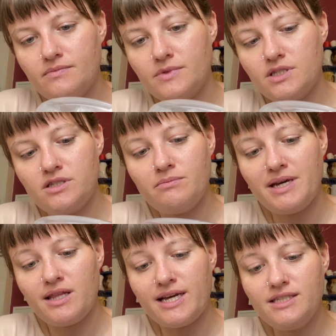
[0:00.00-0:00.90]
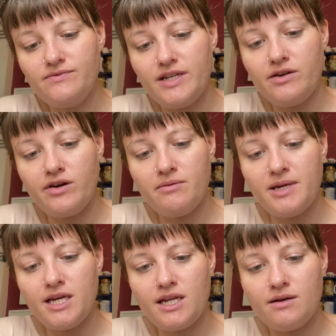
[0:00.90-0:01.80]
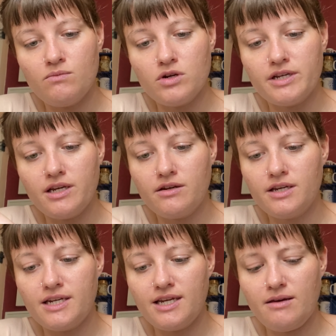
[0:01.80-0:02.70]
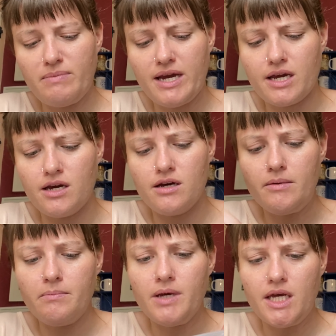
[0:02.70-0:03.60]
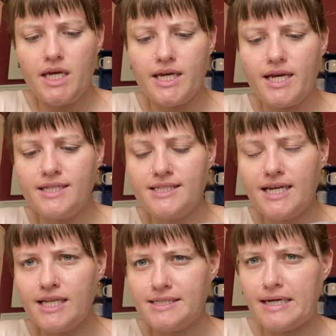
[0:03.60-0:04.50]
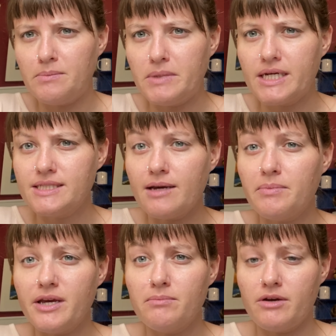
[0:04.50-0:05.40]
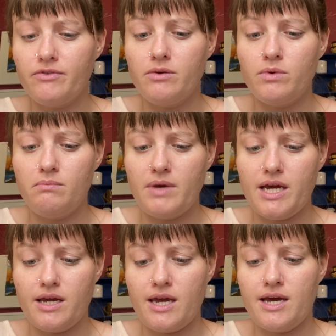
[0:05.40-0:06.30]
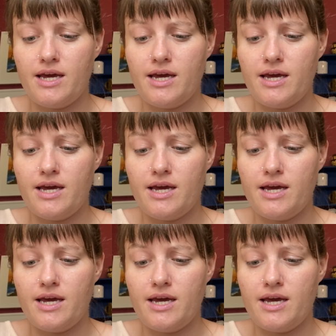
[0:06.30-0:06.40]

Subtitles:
So my last video I made, I'm working on getting it back up, but it got taken down because I played my Fleetwood Mac